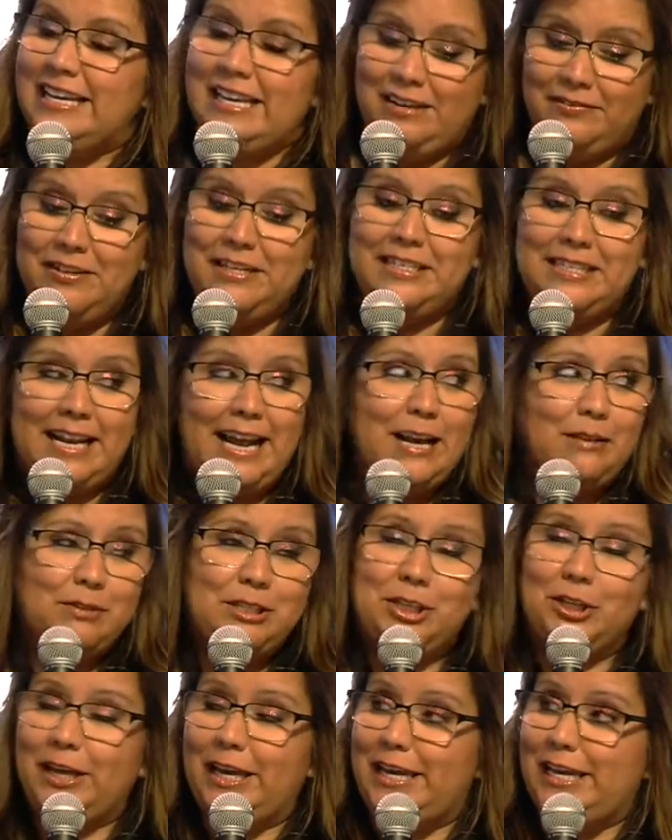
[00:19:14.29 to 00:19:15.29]
Even today, I'm
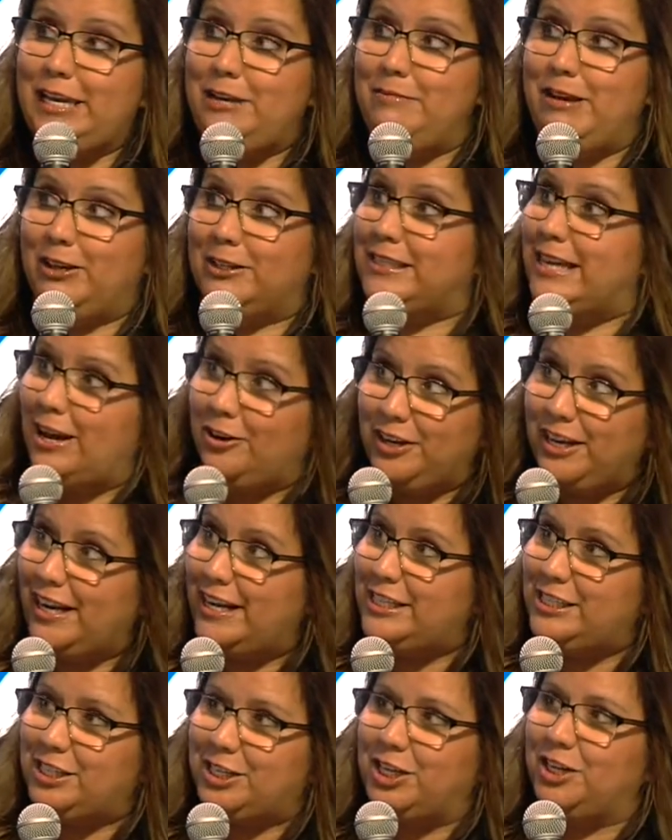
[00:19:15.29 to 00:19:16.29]
still getting emails. How can I
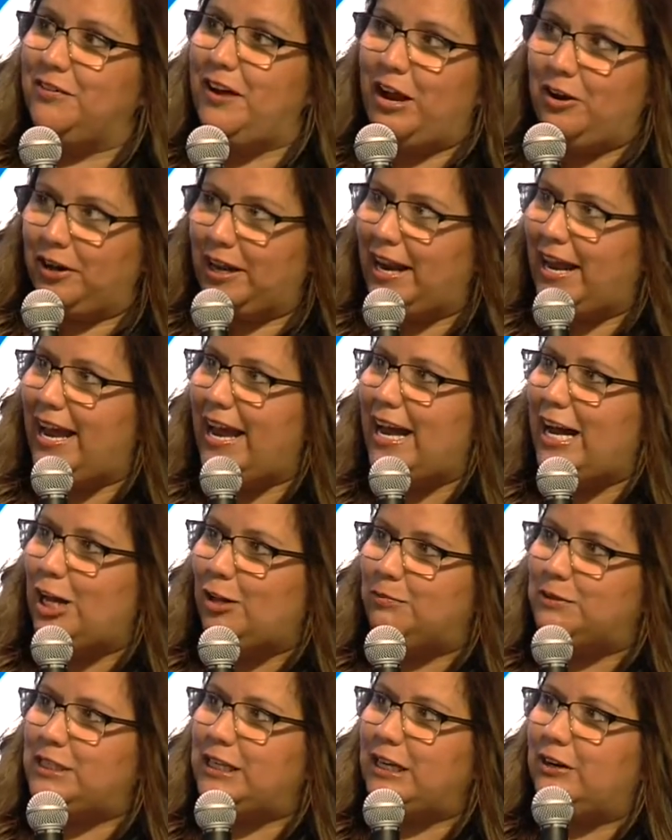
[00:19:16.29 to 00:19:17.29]
serve? How can I
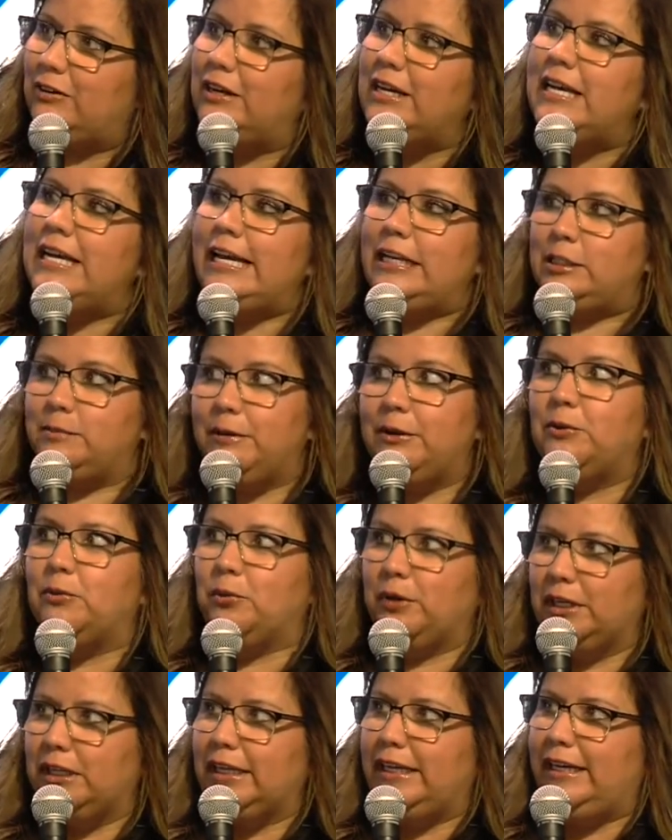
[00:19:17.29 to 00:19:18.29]
help? So it's been
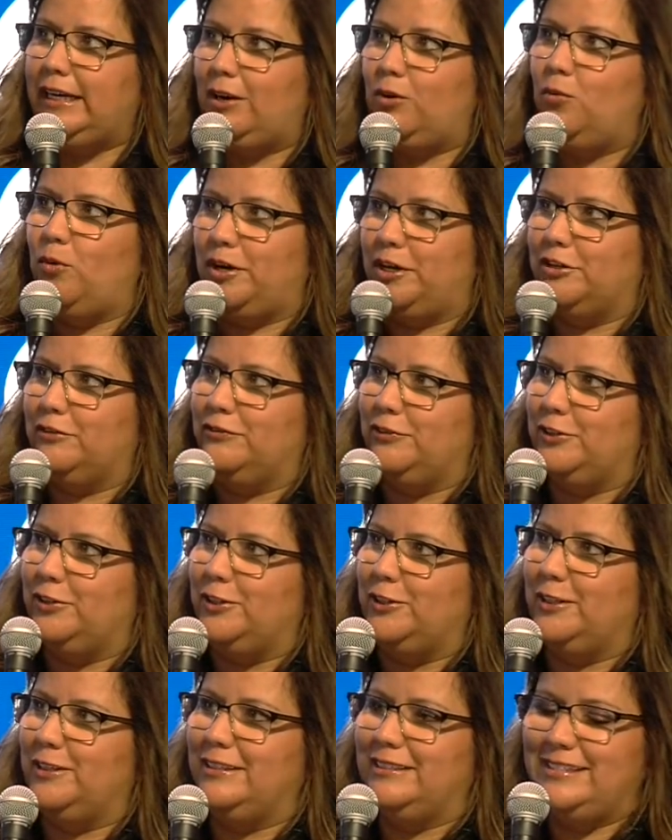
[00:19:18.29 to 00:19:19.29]
really a
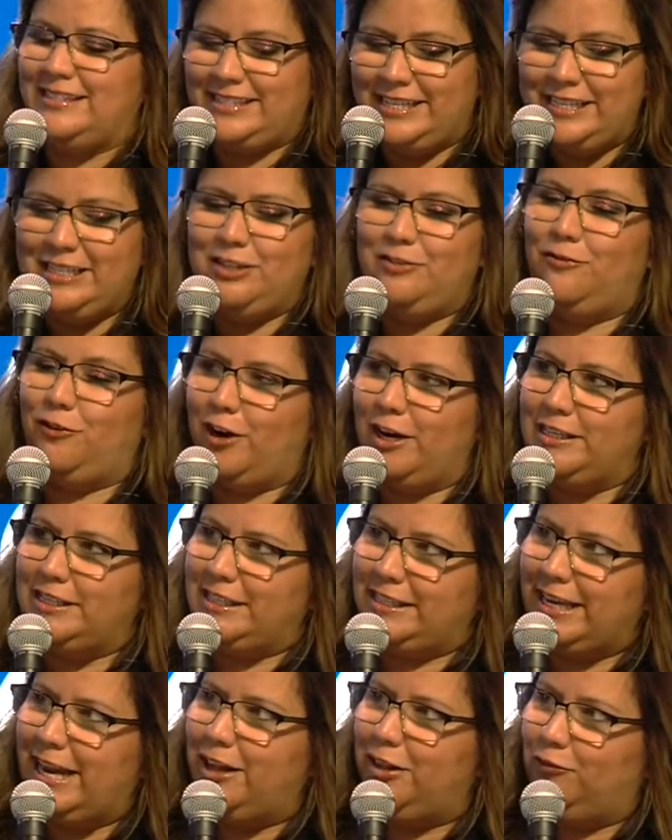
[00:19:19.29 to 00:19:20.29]
wonderful season for us
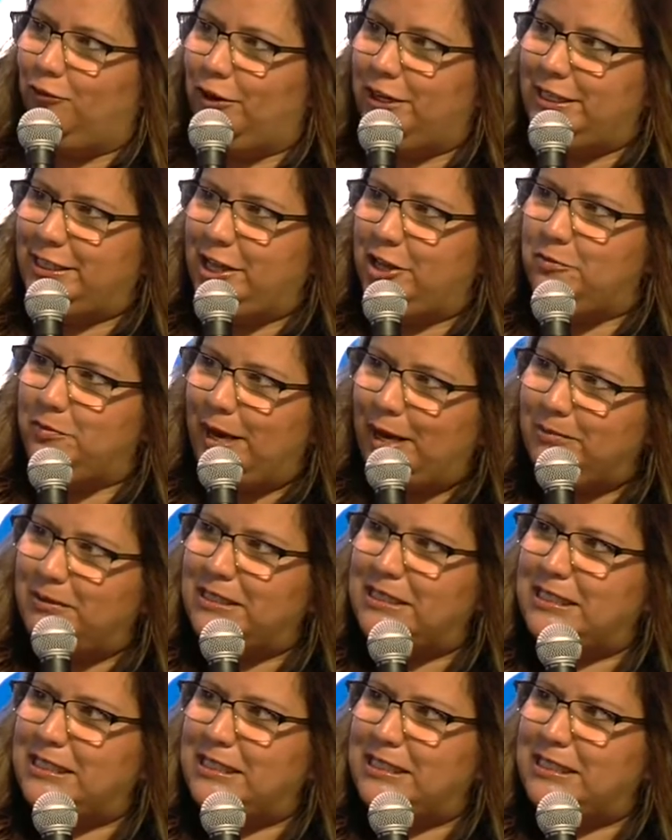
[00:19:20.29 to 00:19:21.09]
as California Southern Baptists.